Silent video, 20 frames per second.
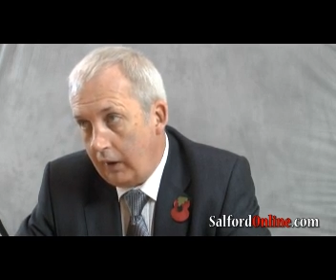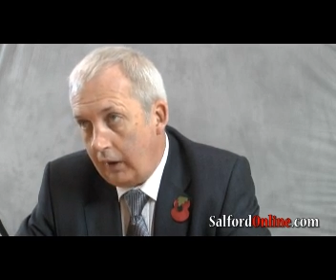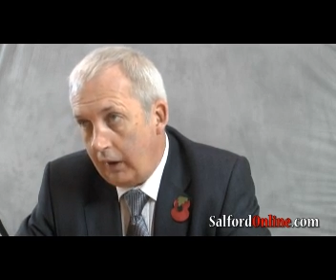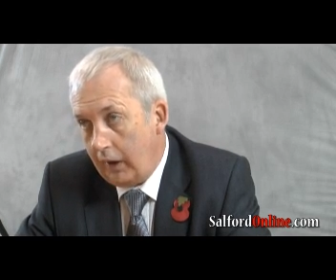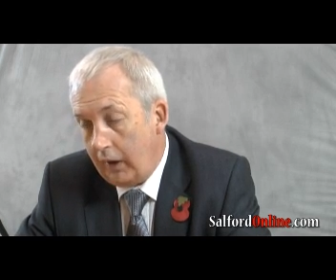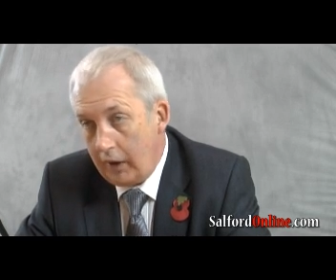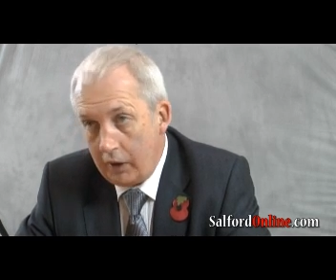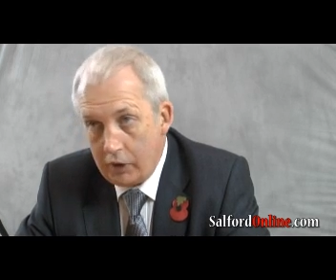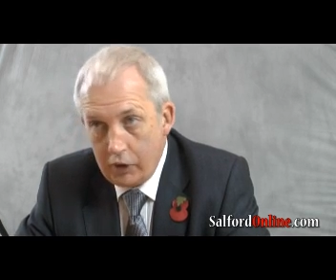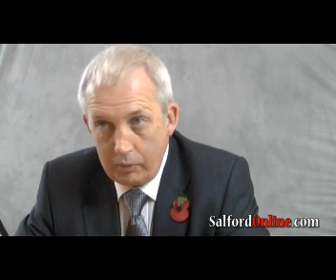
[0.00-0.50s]

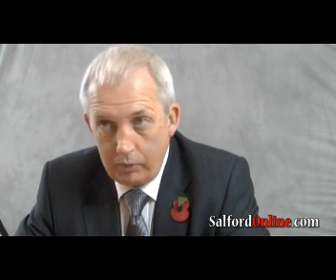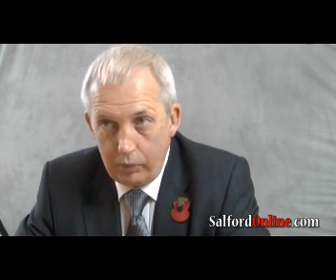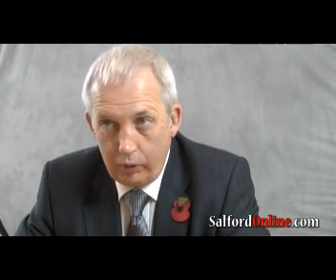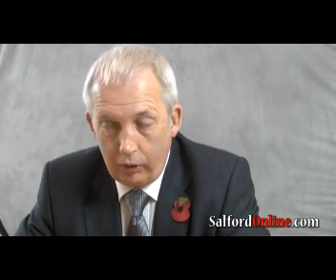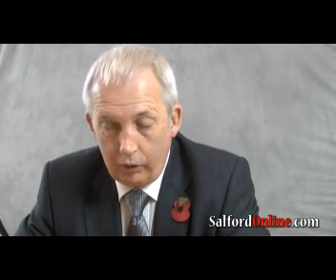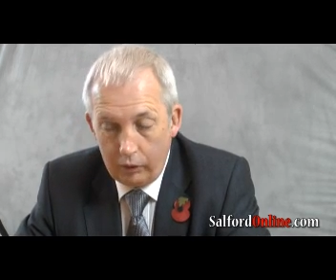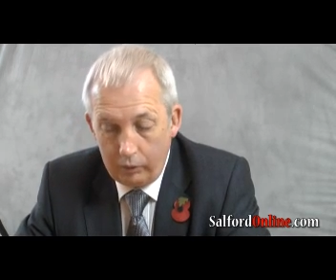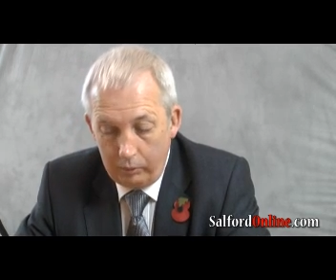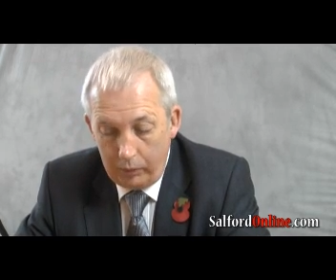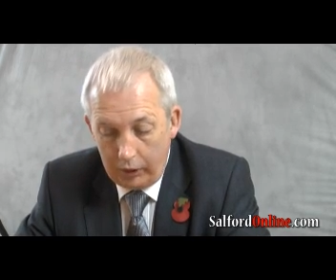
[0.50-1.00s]
It is
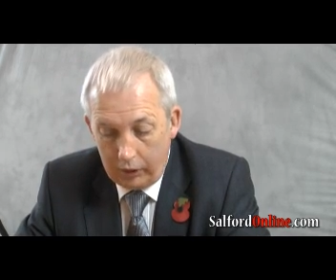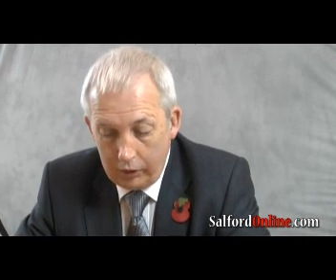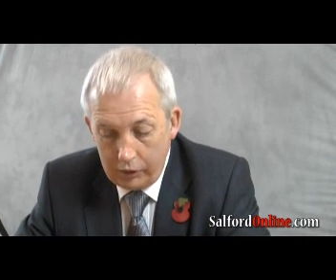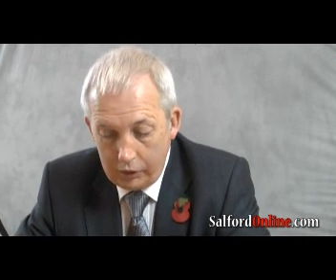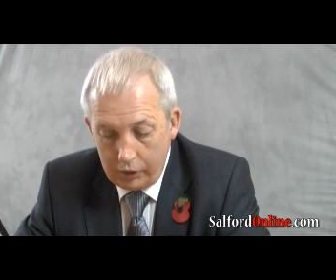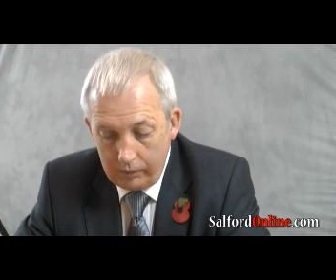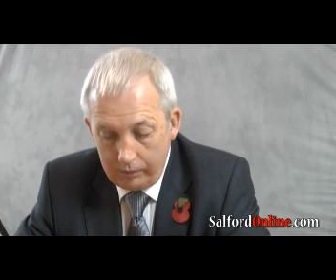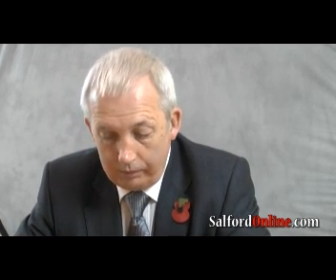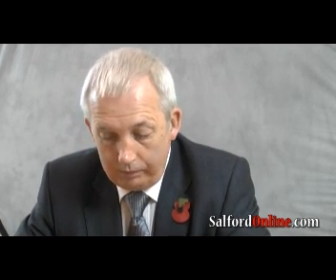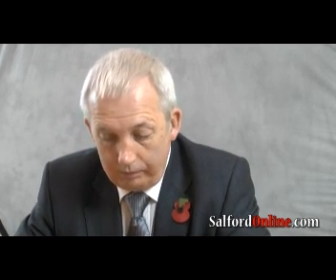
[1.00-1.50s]
important
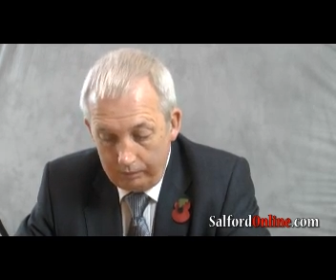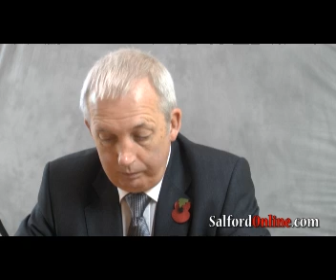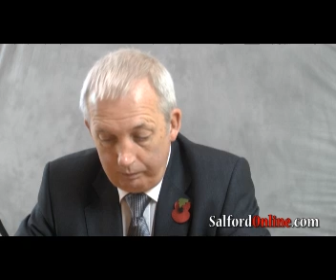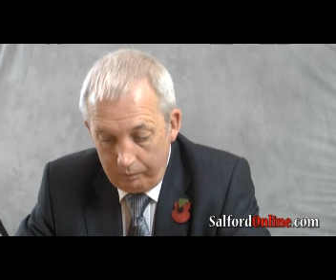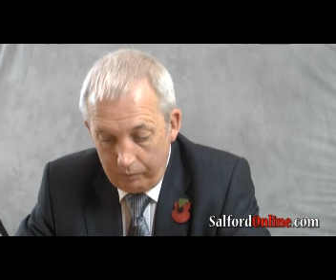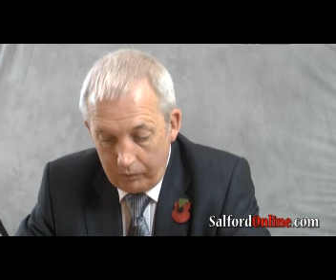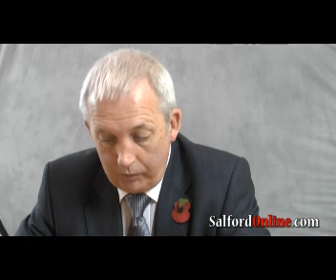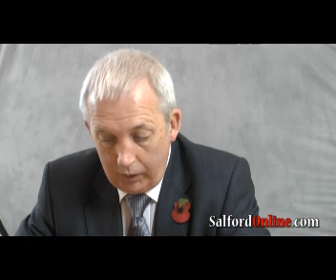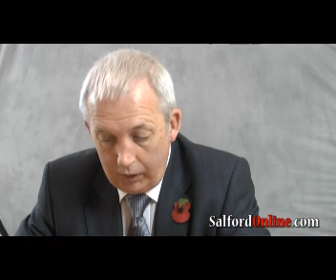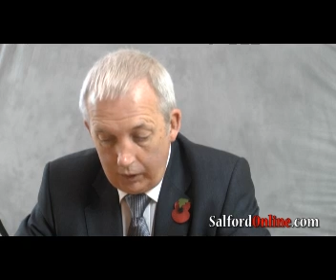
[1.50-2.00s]
because
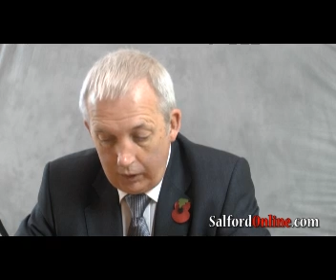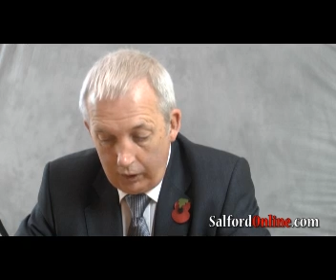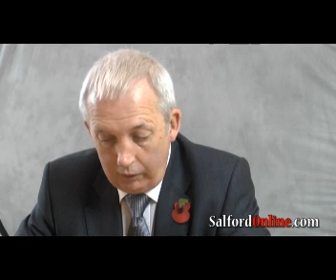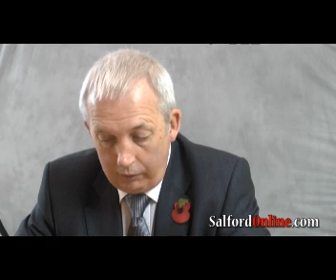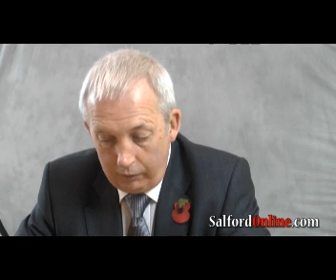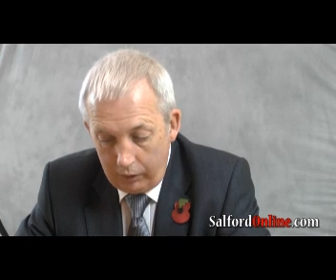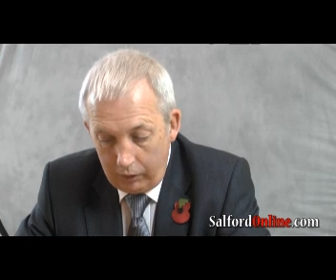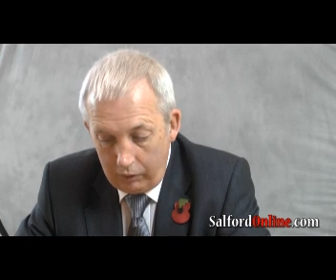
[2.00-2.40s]
if